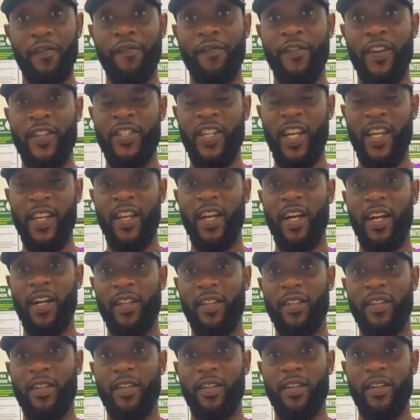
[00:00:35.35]

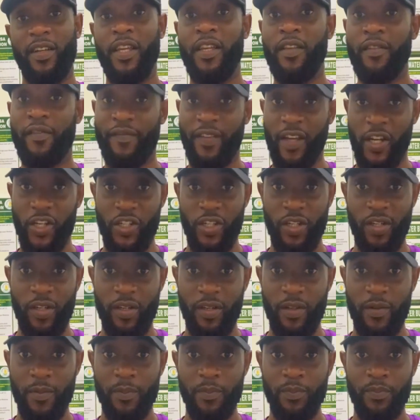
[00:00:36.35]
vaginal infection